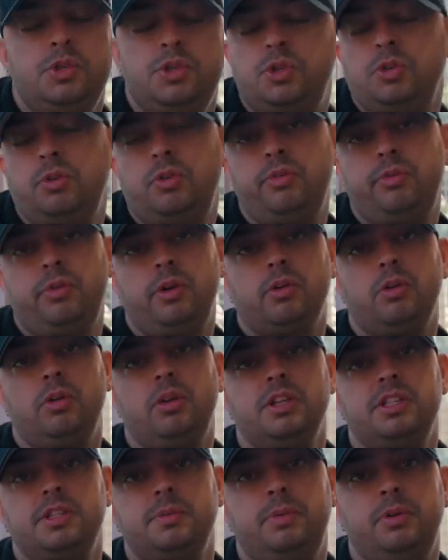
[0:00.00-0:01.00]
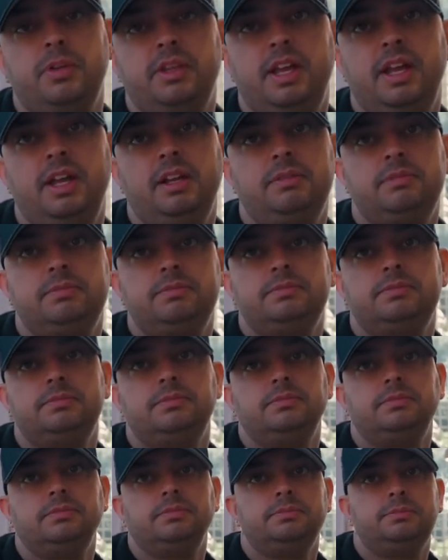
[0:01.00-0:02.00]
unsure of what colour to put there.
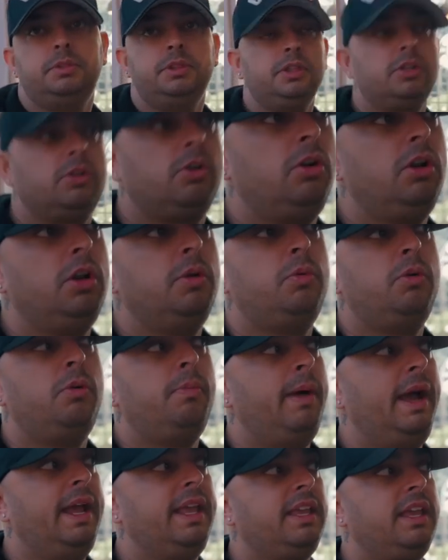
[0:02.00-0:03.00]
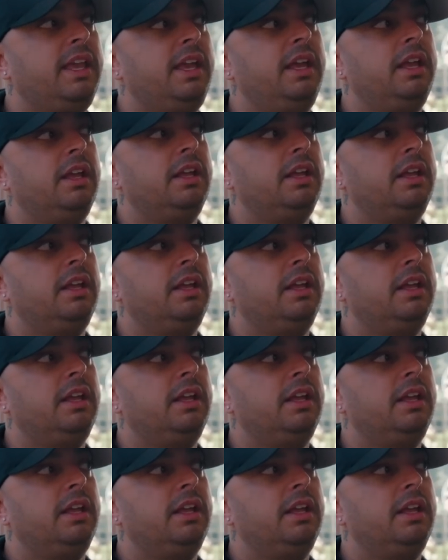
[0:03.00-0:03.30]
But the colour will make